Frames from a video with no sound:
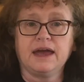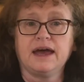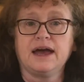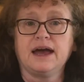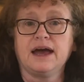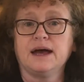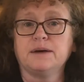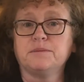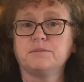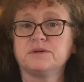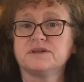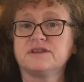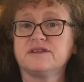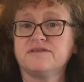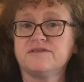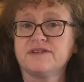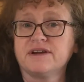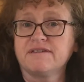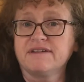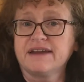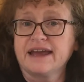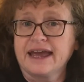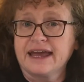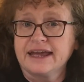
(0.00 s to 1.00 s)
and put the
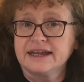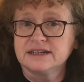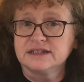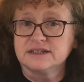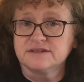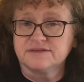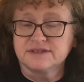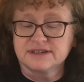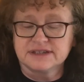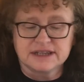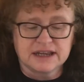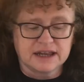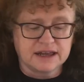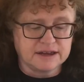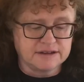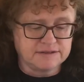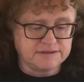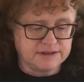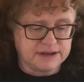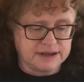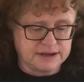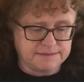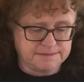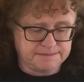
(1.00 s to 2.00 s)
very end of his life
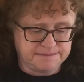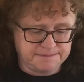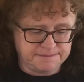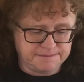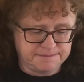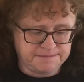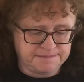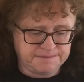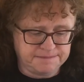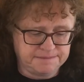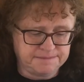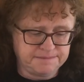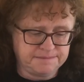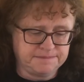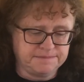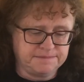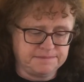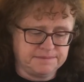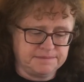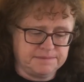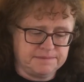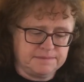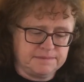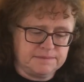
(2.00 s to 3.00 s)
in.
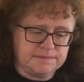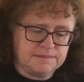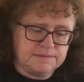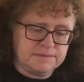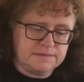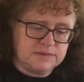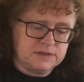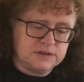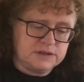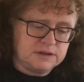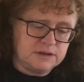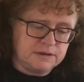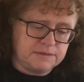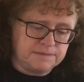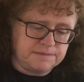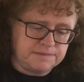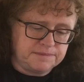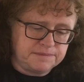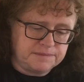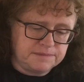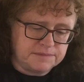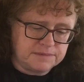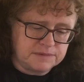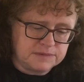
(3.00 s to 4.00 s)
So,
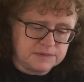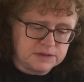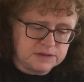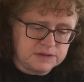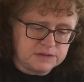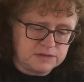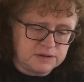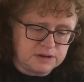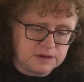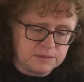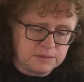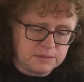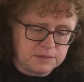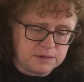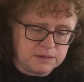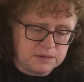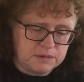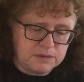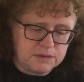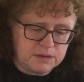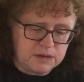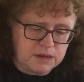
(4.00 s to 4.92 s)
Strongbow.